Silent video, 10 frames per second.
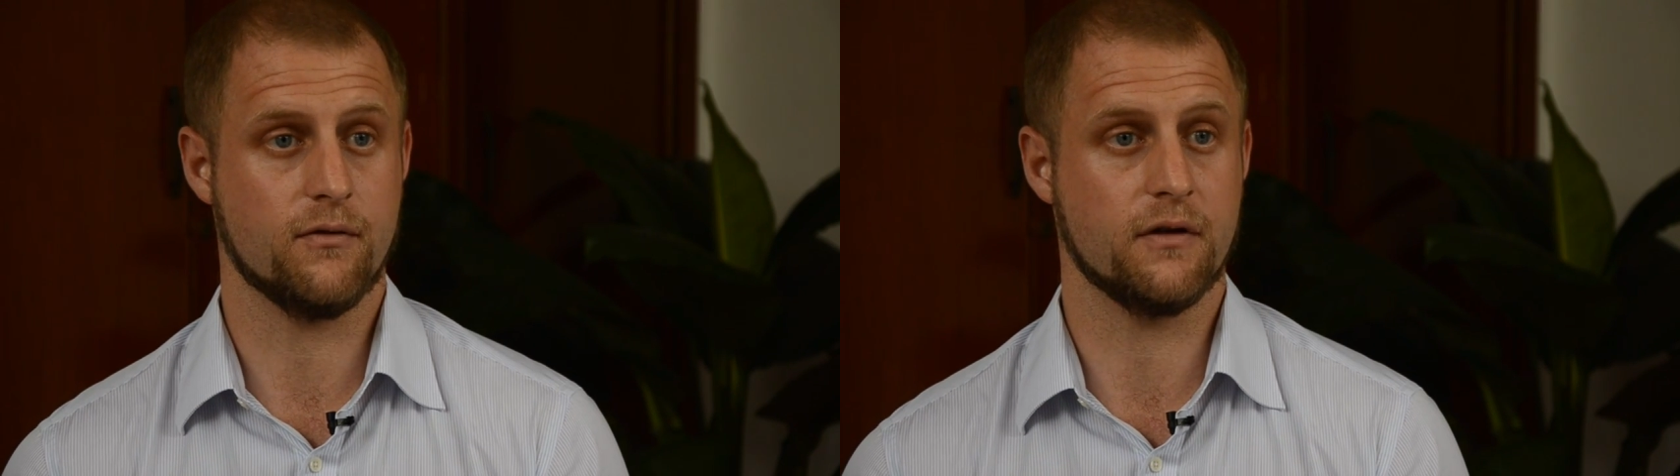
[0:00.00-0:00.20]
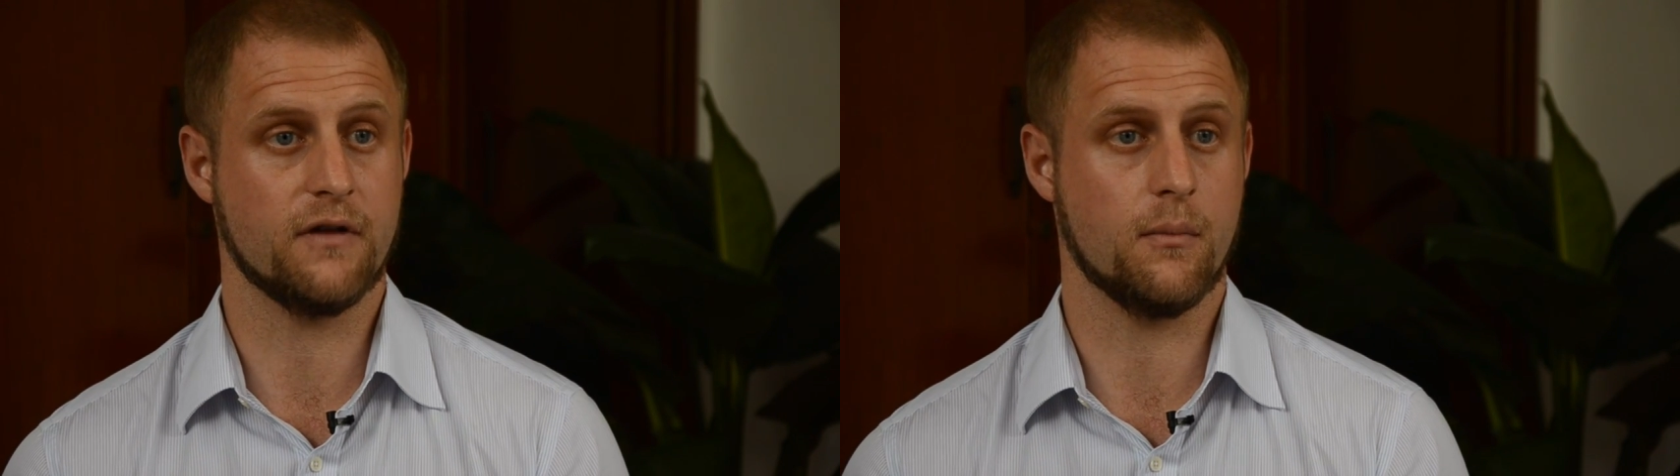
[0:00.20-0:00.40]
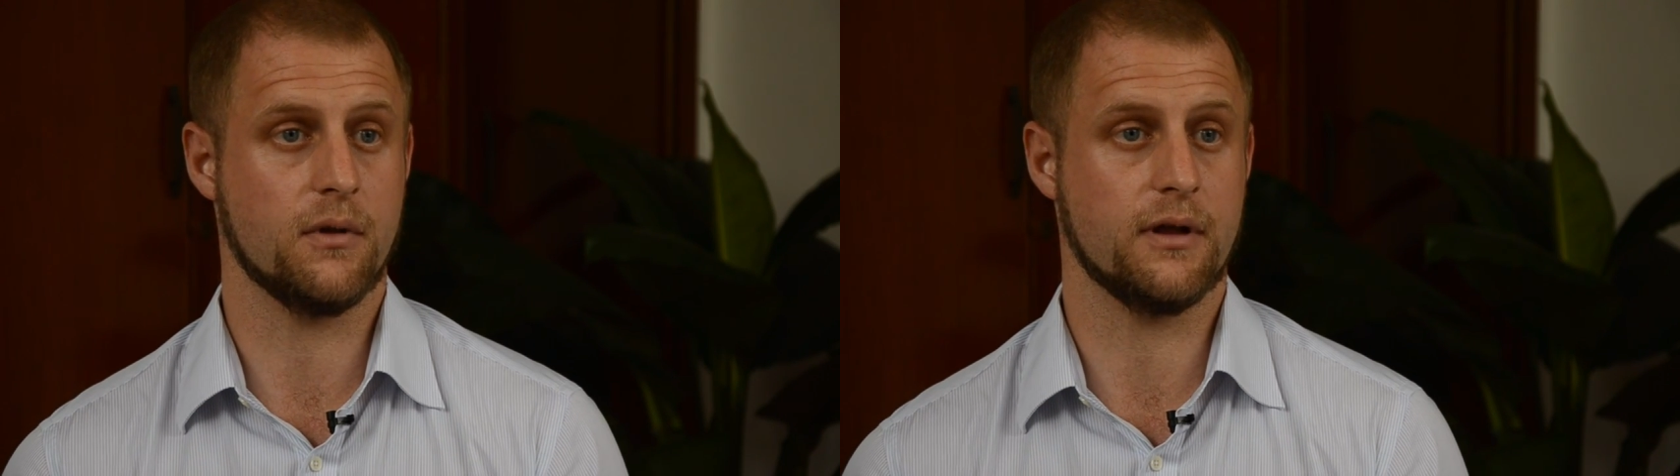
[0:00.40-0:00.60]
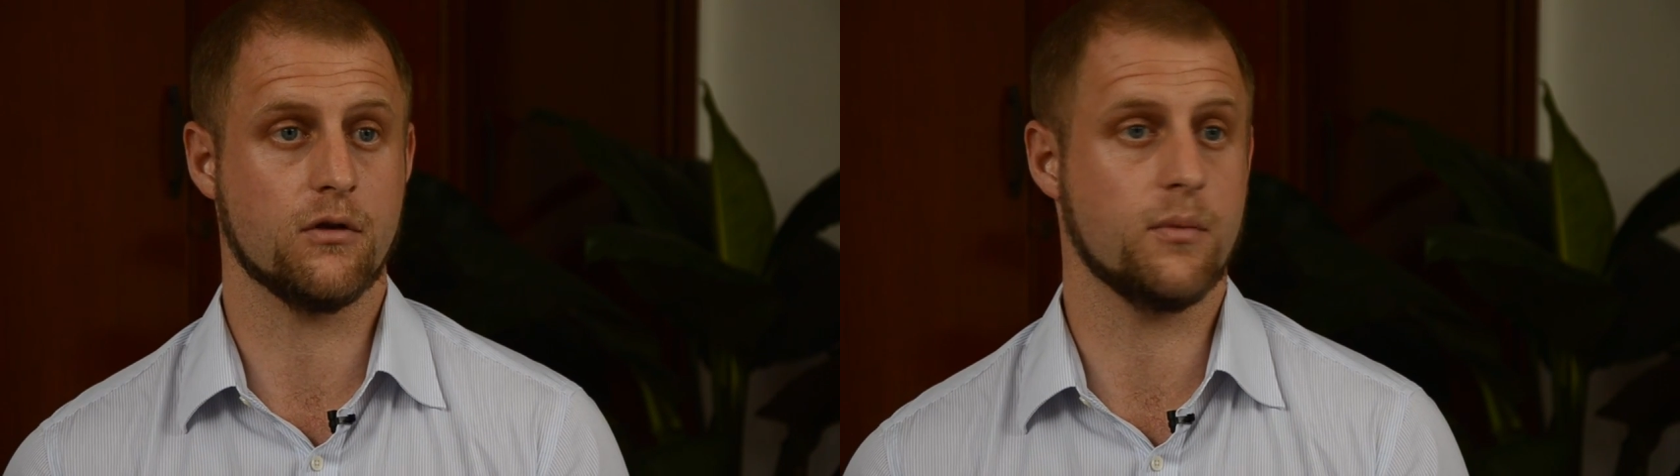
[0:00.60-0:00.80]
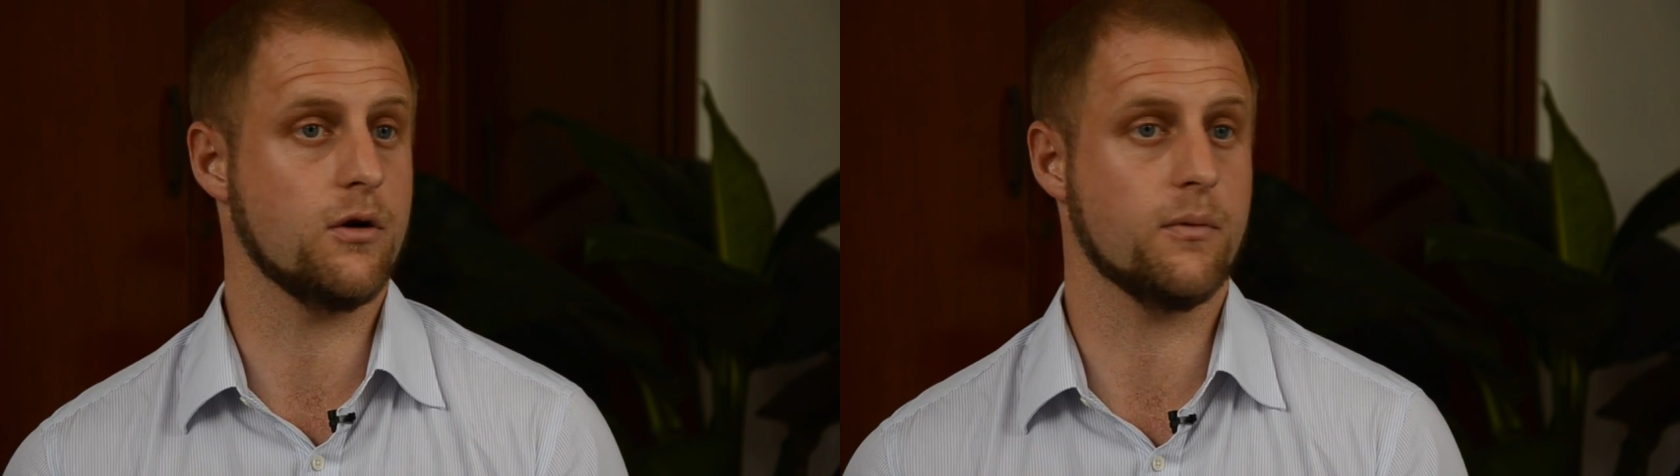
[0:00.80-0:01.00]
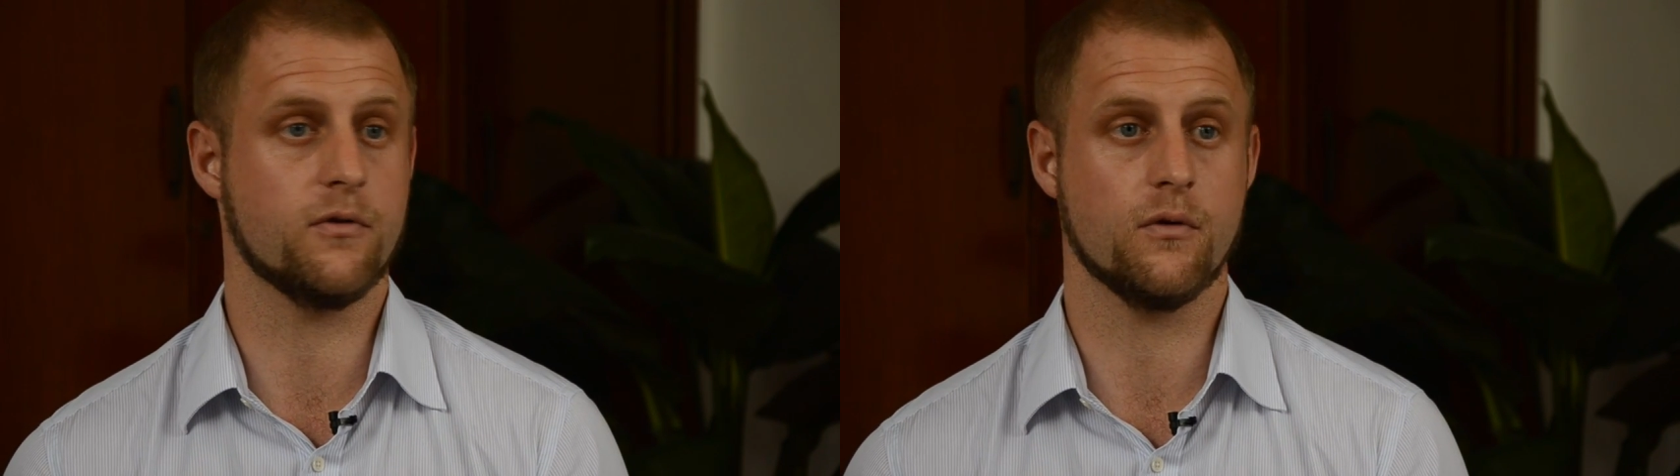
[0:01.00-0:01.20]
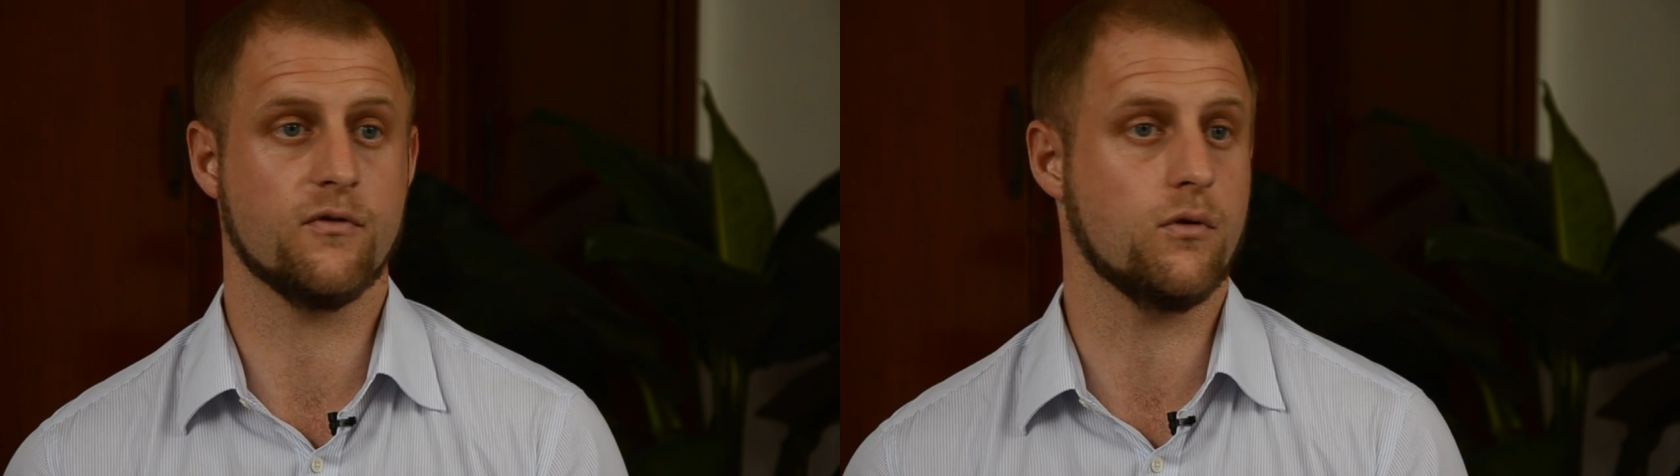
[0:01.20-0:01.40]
for example, it could be up to a